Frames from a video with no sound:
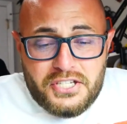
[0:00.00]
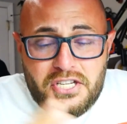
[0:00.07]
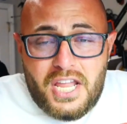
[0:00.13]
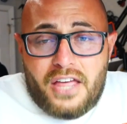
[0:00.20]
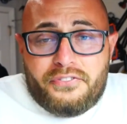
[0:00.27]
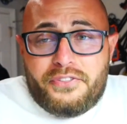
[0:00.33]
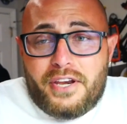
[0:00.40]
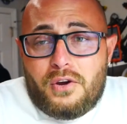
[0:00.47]

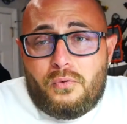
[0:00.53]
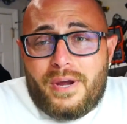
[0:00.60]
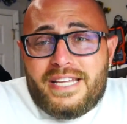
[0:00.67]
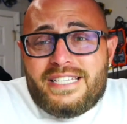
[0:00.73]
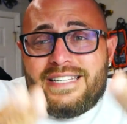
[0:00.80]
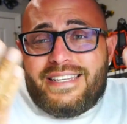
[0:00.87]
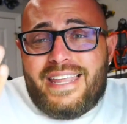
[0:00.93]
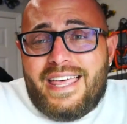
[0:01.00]
nothing, it
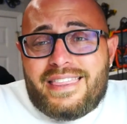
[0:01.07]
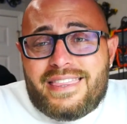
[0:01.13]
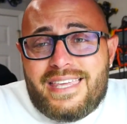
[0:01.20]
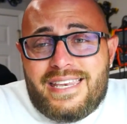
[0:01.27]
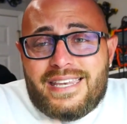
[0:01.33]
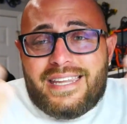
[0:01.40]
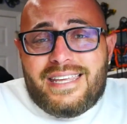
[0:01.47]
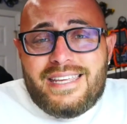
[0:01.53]
weighs
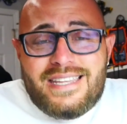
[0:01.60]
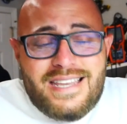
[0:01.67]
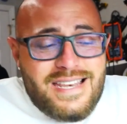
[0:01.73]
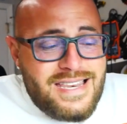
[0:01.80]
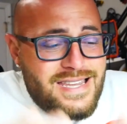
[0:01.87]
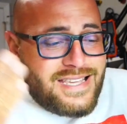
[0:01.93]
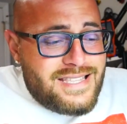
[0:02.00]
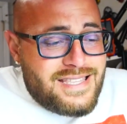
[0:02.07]
nothing.
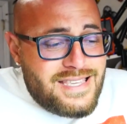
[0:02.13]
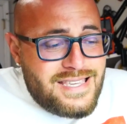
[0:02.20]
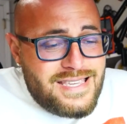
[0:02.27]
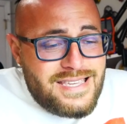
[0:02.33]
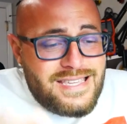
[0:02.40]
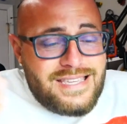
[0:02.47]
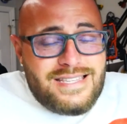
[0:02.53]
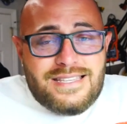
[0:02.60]

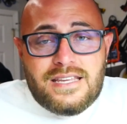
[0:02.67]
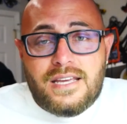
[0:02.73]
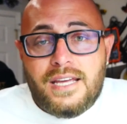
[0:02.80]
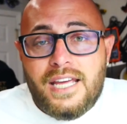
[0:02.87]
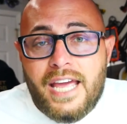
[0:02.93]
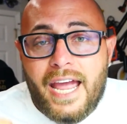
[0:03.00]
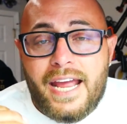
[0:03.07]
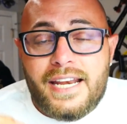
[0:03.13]
Nothing.
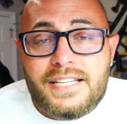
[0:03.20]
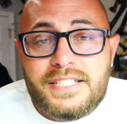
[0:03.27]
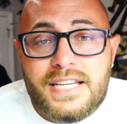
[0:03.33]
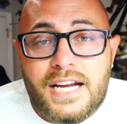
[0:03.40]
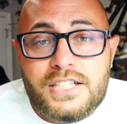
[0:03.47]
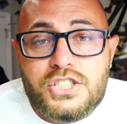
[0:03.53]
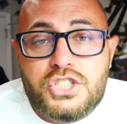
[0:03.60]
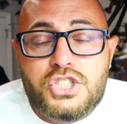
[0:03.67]
And it's
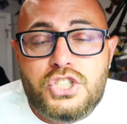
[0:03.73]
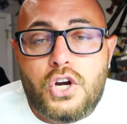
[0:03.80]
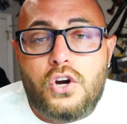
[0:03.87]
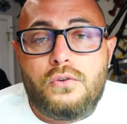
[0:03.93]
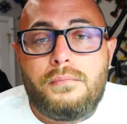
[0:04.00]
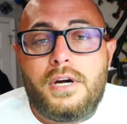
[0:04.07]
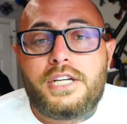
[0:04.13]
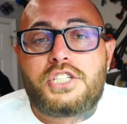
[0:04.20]
got
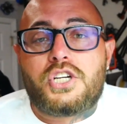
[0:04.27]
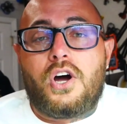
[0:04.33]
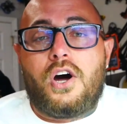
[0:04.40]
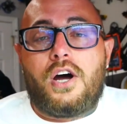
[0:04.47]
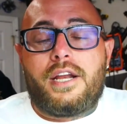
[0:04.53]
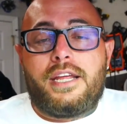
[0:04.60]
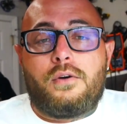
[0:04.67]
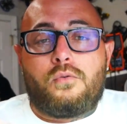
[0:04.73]
so much
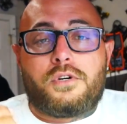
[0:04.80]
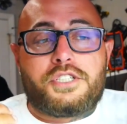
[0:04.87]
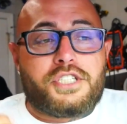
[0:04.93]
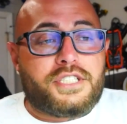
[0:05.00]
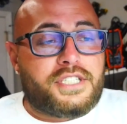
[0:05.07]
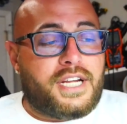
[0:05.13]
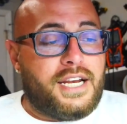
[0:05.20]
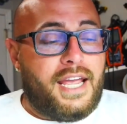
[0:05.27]
on it, we're
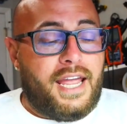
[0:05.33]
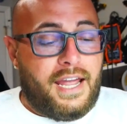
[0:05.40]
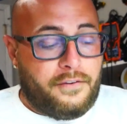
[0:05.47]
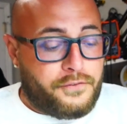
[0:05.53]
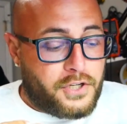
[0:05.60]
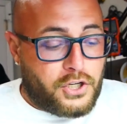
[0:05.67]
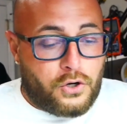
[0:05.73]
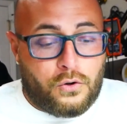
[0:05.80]
just going to
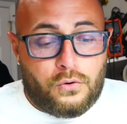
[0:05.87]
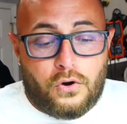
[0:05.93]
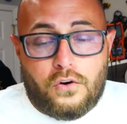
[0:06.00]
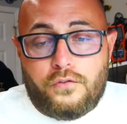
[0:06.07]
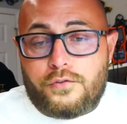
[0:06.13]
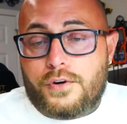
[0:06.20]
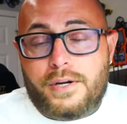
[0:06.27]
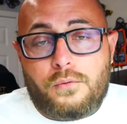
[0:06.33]
have to go
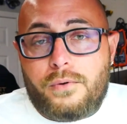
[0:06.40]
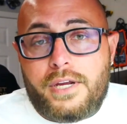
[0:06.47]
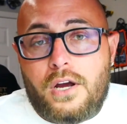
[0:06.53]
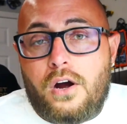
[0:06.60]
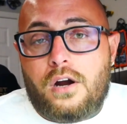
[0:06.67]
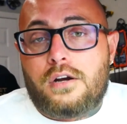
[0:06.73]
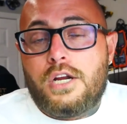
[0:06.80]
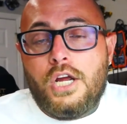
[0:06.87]
over it.
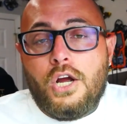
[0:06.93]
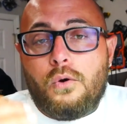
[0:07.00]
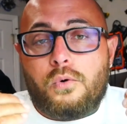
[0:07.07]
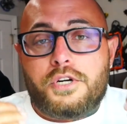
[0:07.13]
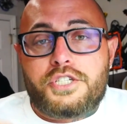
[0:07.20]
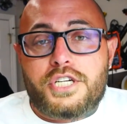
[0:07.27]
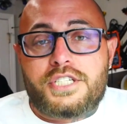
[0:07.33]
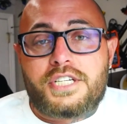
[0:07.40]
We're
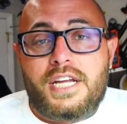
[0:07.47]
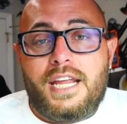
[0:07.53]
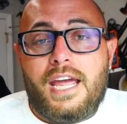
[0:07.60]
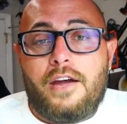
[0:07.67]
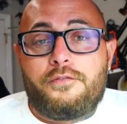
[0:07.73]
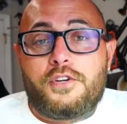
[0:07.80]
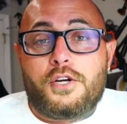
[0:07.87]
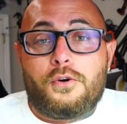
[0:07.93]
just going to
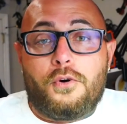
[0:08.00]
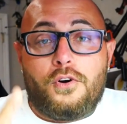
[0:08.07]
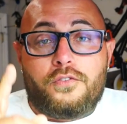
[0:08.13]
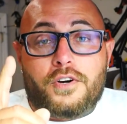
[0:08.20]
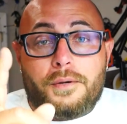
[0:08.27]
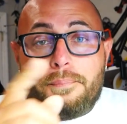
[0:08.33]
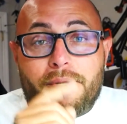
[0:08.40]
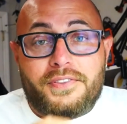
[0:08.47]
have to go
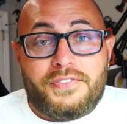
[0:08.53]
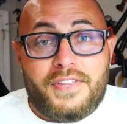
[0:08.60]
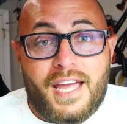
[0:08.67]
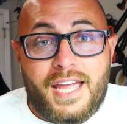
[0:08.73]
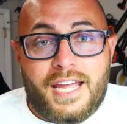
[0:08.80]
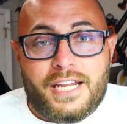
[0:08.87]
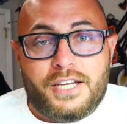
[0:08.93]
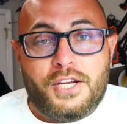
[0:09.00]
over it, but
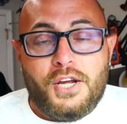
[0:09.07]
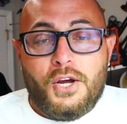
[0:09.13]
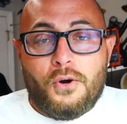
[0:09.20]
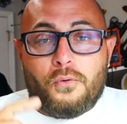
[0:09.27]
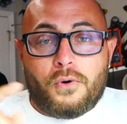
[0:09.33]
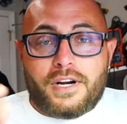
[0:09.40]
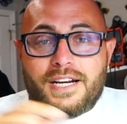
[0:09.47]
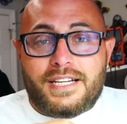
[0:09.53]
then
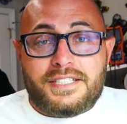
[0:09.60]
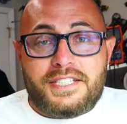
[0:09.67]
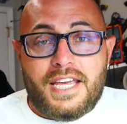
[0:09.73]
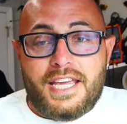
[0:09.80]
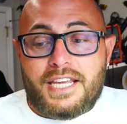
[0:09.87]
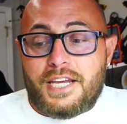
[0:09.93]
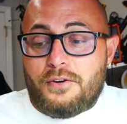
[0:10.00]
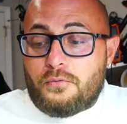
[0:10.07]
we're going to
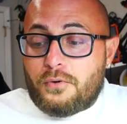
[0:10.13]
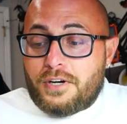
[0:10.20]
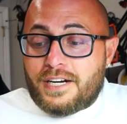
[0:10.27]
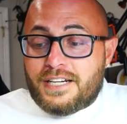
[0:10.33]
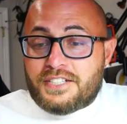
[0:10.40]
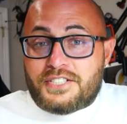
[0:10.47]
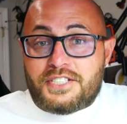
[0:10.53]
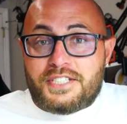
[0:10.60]
take it and we're
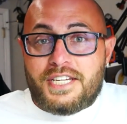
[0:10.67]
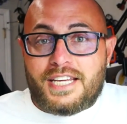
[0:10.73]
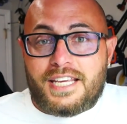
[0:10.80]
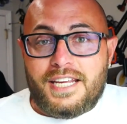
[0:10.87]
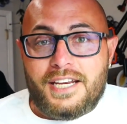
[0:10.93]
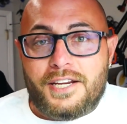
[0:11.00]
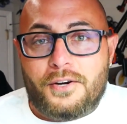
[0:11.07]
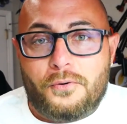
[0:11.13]
going to stick
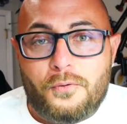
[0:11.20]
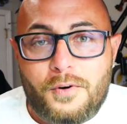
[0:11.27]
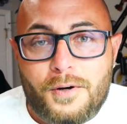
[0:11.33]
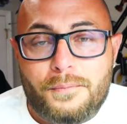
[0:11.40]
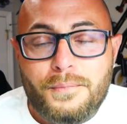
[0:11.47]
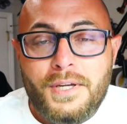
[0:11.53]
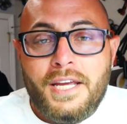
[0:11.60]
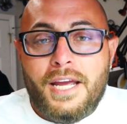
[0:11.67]
it in a
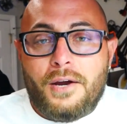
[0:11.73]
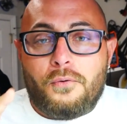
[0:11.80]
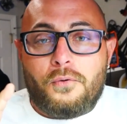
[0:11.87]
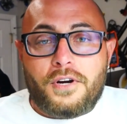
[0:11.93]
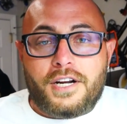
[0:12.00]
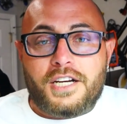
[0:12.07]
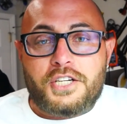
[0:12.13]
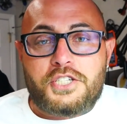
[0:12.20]
whoop and
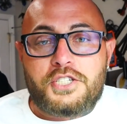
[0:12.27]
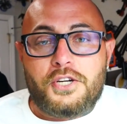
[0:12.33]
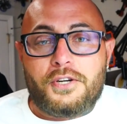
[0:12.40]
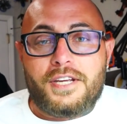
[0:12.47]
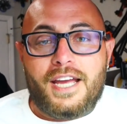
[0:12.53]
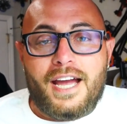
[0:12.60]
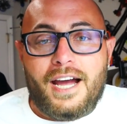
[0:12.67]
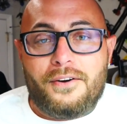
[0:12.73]
we're going to show
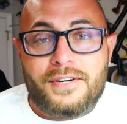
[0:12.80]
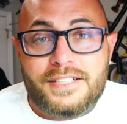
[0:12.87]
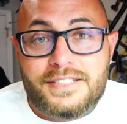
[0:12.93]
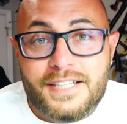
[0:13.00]
you how it